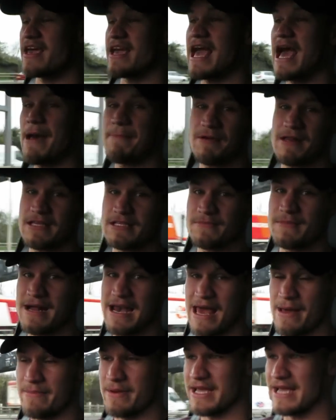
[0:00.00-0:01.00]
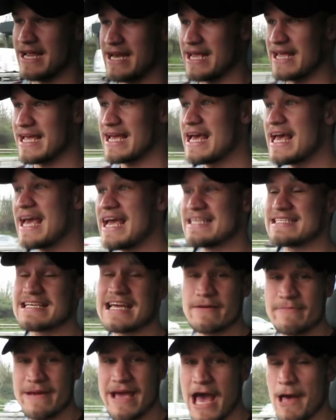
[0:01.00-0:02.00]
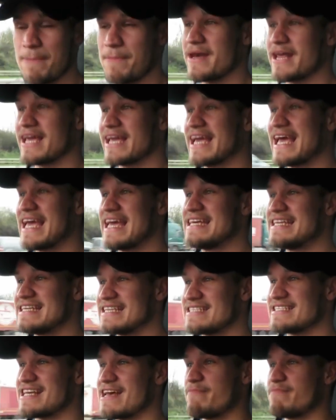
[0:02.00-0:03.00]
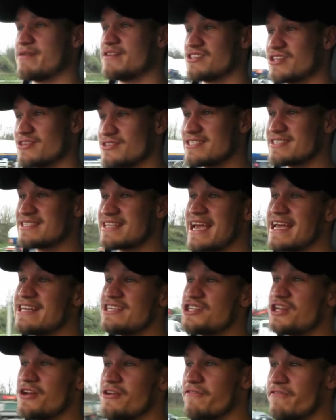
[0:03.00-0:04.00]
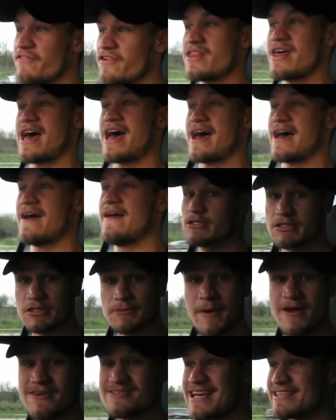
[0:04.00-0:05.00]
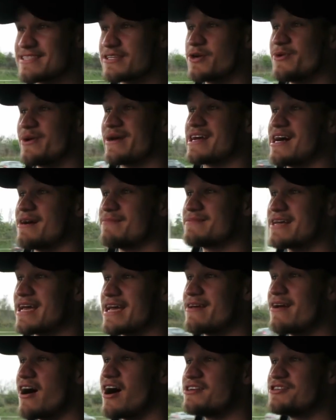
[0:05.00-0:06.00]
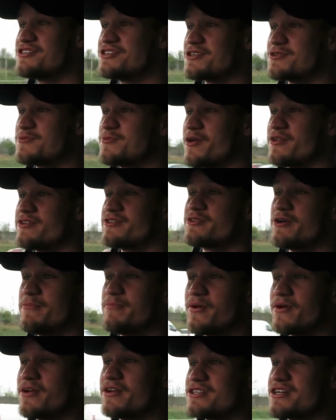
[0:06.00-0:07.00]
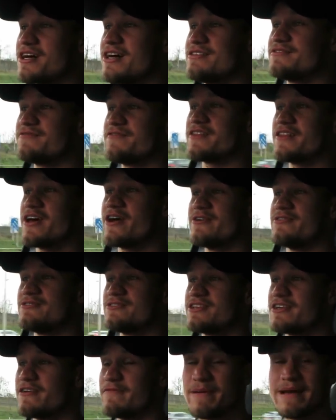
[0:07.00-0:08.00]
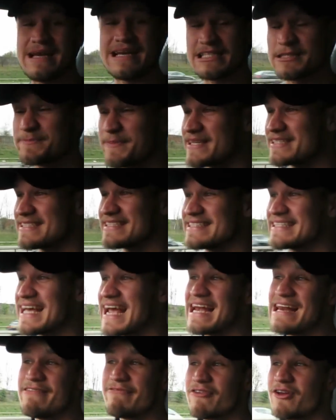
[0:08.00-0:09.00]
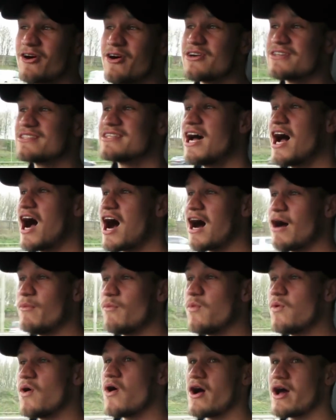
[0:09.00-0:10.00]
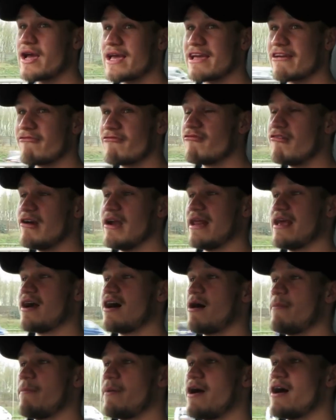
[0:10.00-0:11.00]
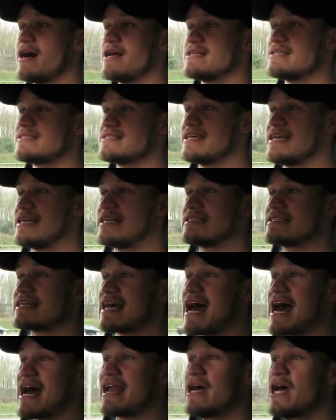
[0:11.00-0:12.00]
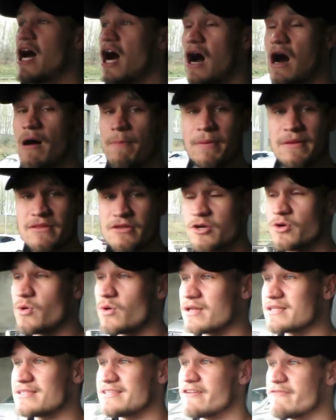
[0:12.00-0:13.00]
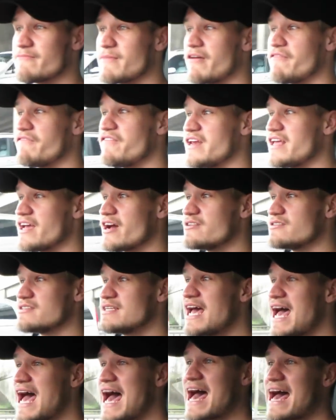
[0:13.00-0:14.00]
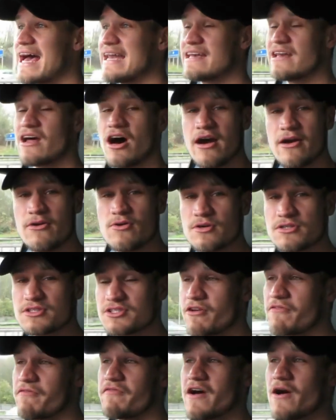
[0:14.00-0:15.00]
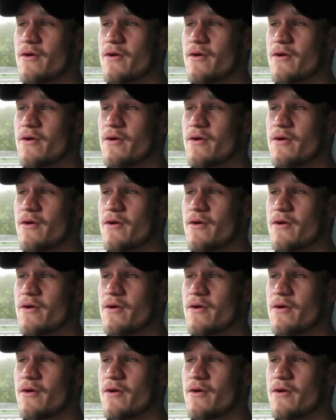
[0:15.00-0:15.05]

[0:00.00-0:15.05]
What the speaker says: thing happening to my Lamborghini is going to be happening in December. So stay tuned for that. So I suppose that's a quick update. I just want to apologize for those that have been expecting daily vlogs. I'm working really hard behind the scenes at upping the quality of my videos. And I also